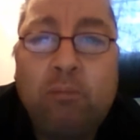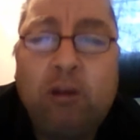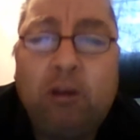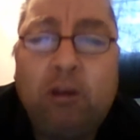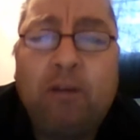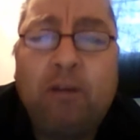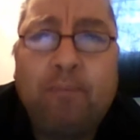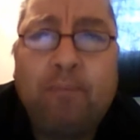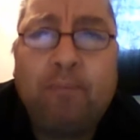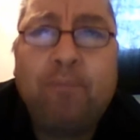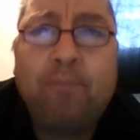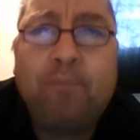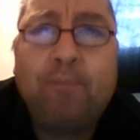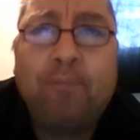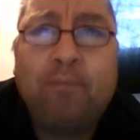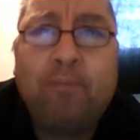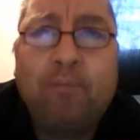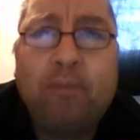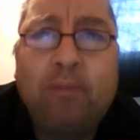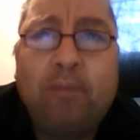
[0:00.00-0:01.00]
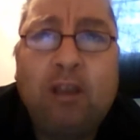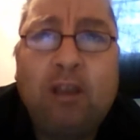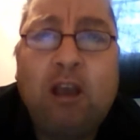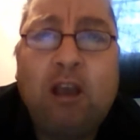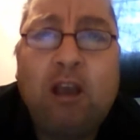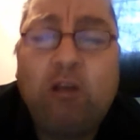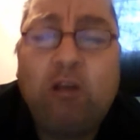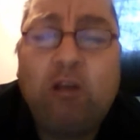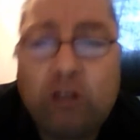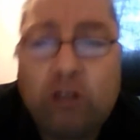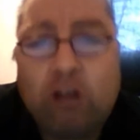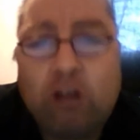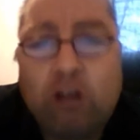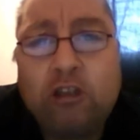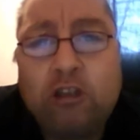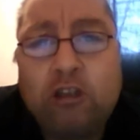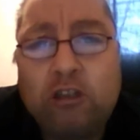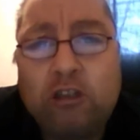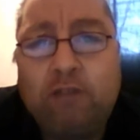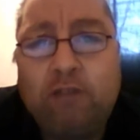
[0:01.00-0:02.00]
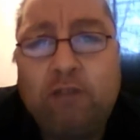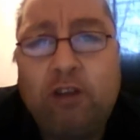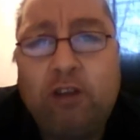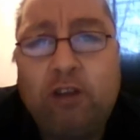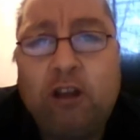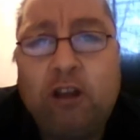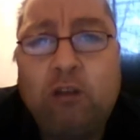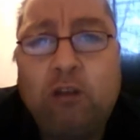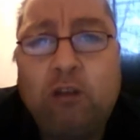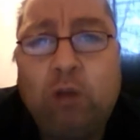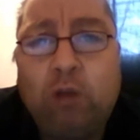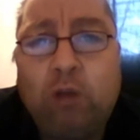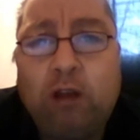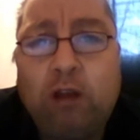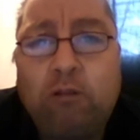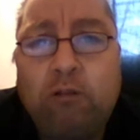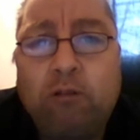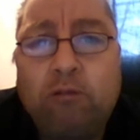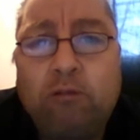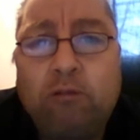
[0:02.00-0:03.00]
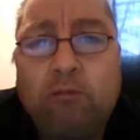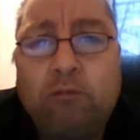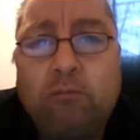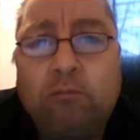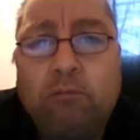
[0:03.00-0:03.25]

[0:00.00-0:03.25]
But I was starting to feel unwell.